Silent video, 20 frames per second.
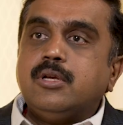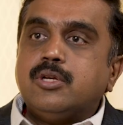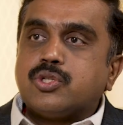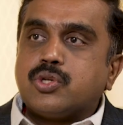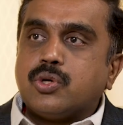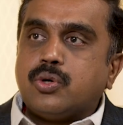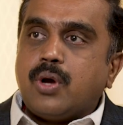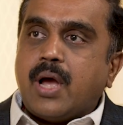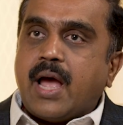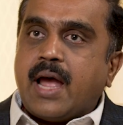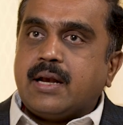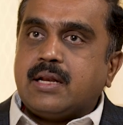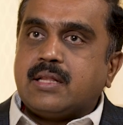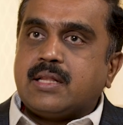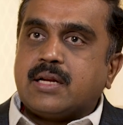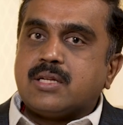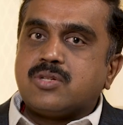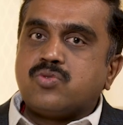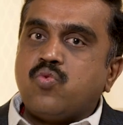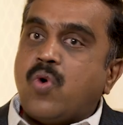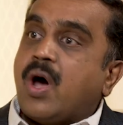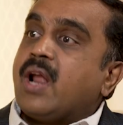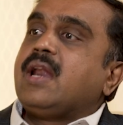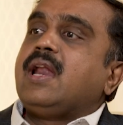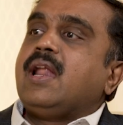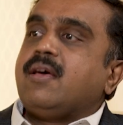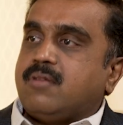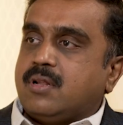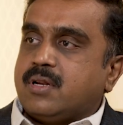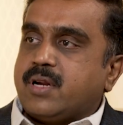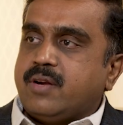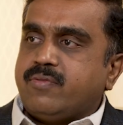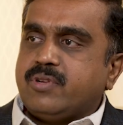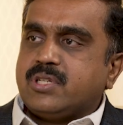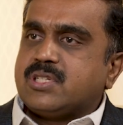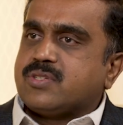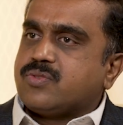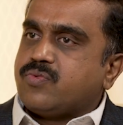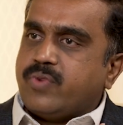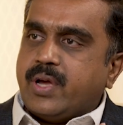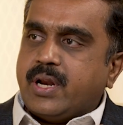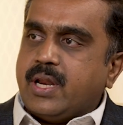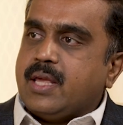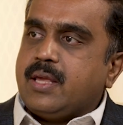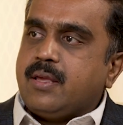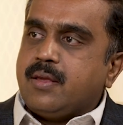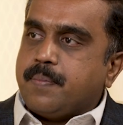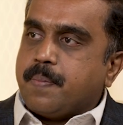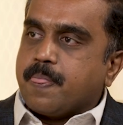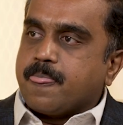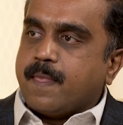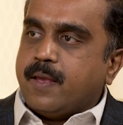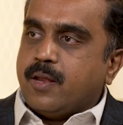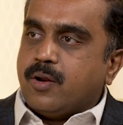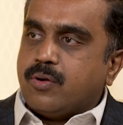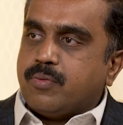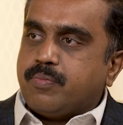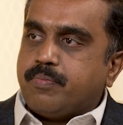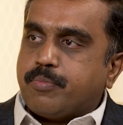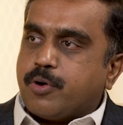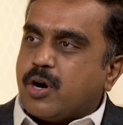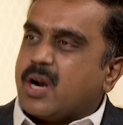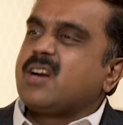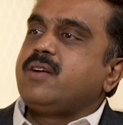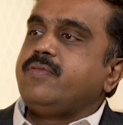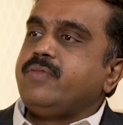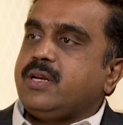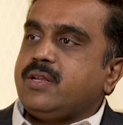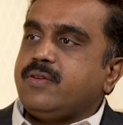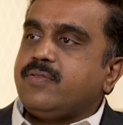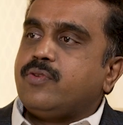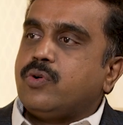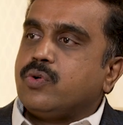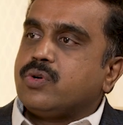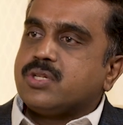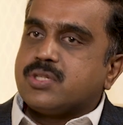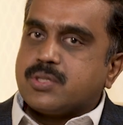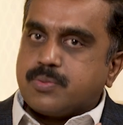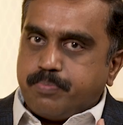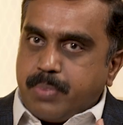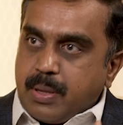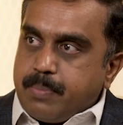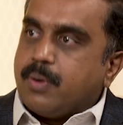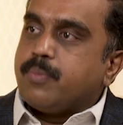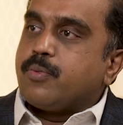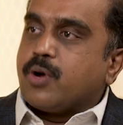So that is one level, right? Which is very productivity focused, people